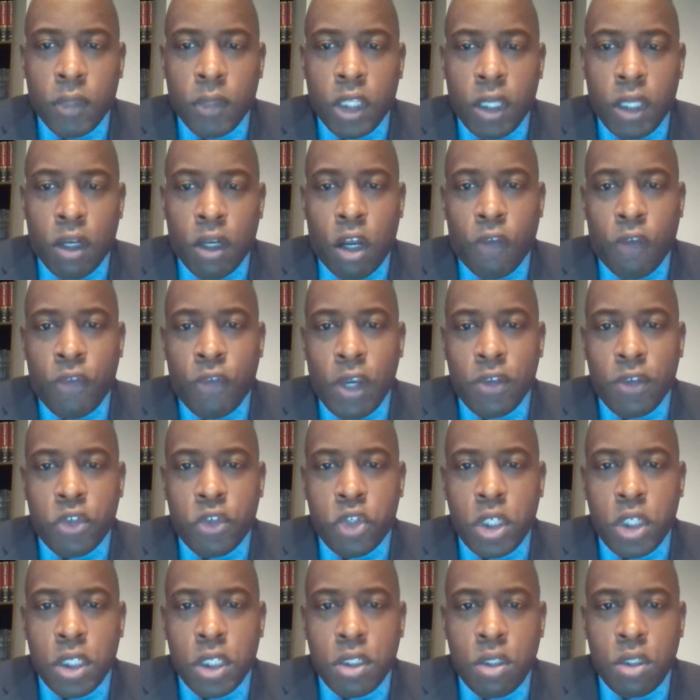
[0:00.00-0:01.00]
In our faith
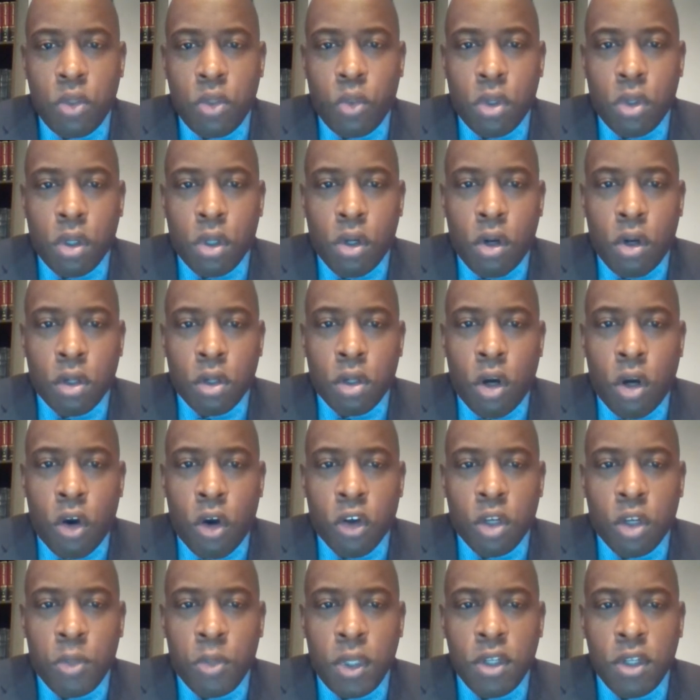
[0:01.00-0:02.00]
tradition, we were all
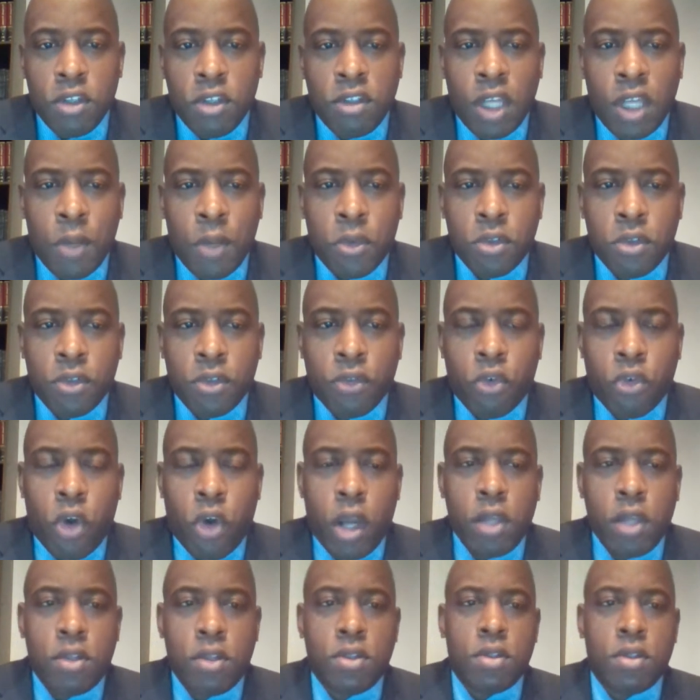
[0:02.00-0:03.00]
called to be disciples of
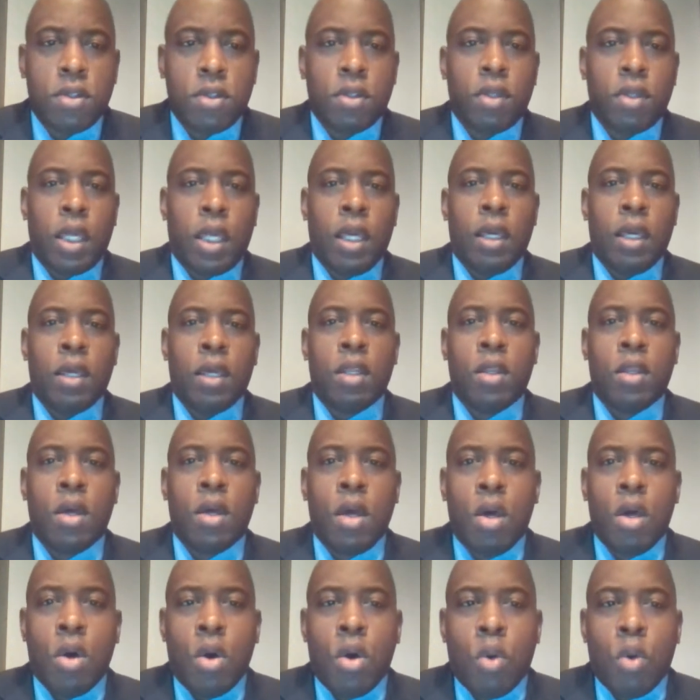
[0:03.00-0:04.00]
Christ. And
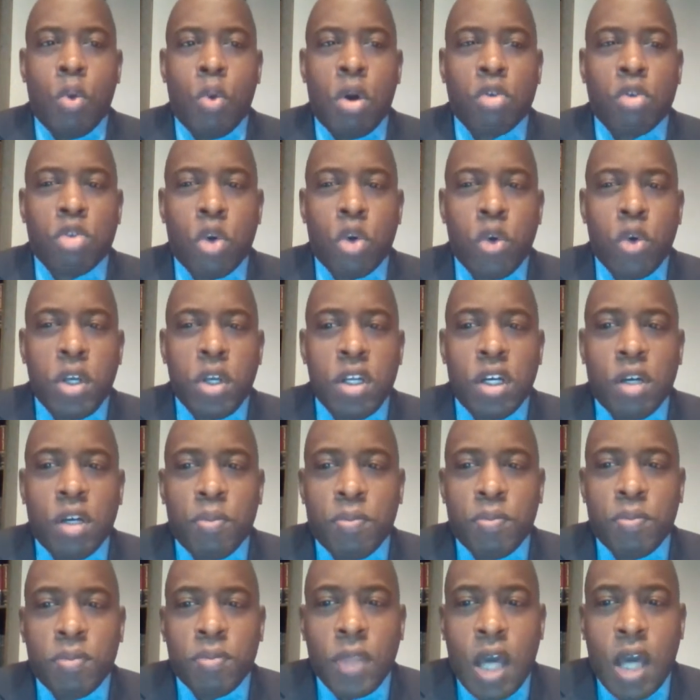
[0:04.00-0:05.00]
while growing
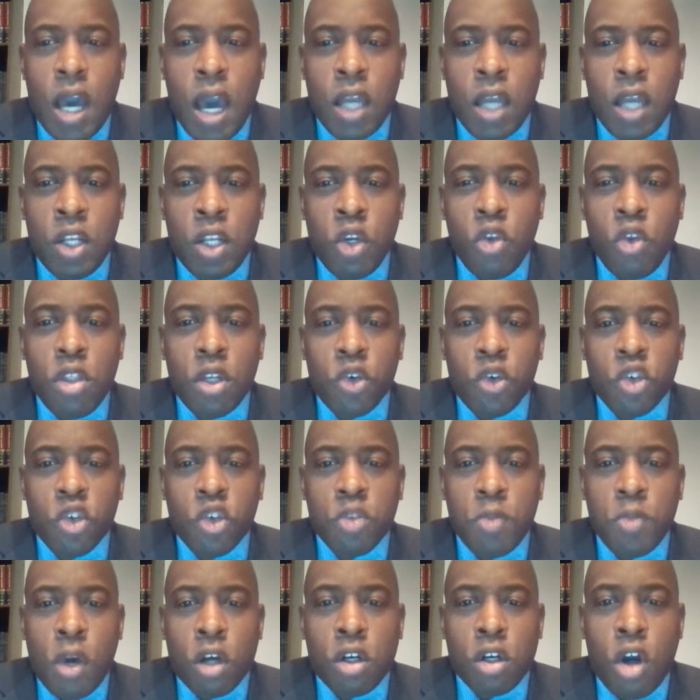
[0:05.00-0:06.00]
up, I knew that it
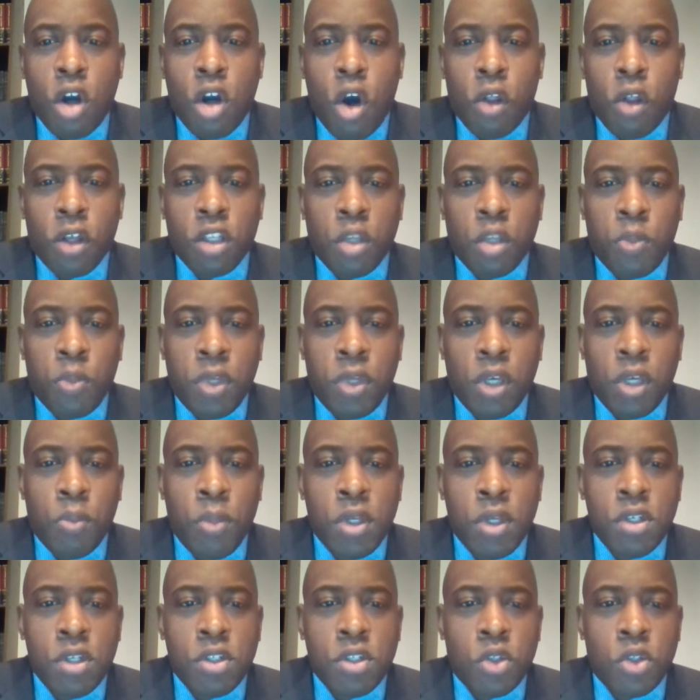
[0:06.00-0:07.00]
was my calling to be a
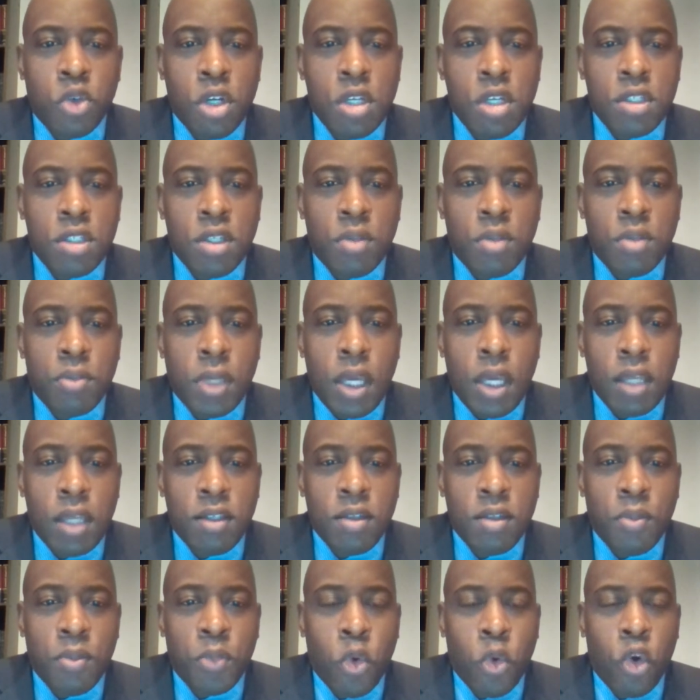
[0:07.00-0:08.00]
minister at
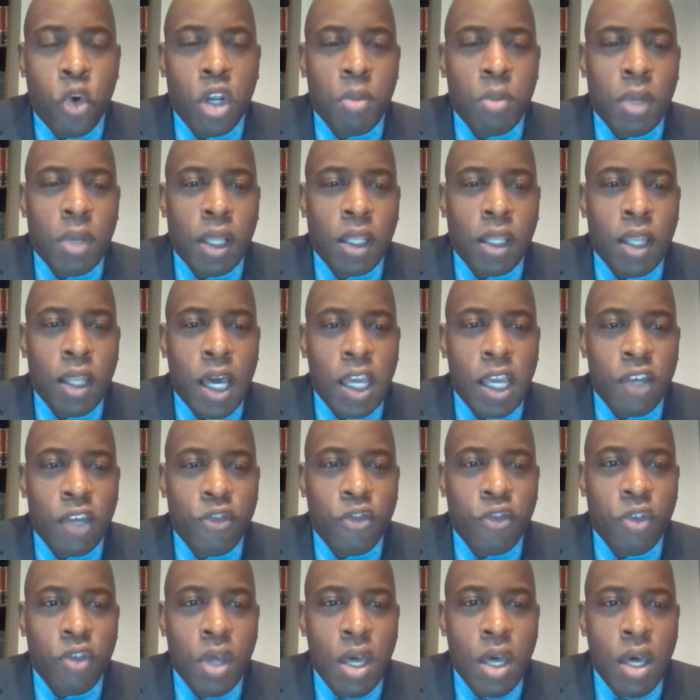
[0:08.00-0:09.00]
some point in my
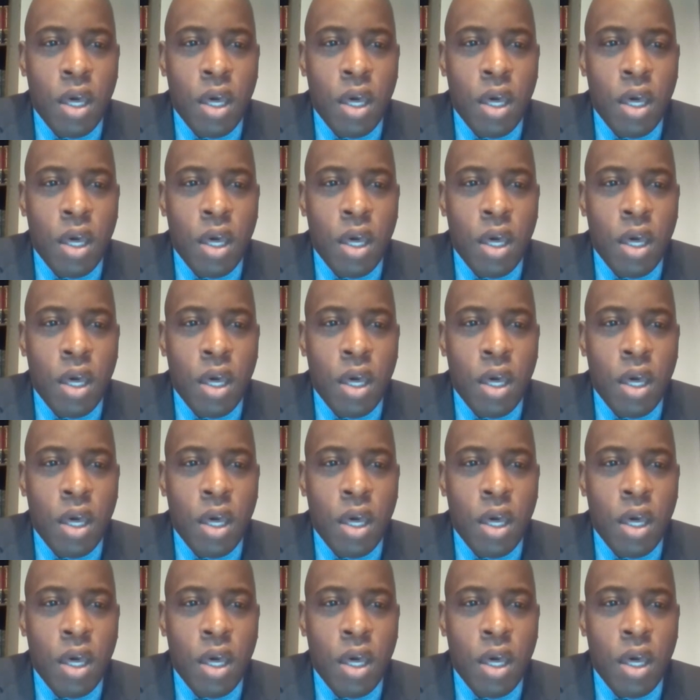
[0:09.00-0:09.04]
life.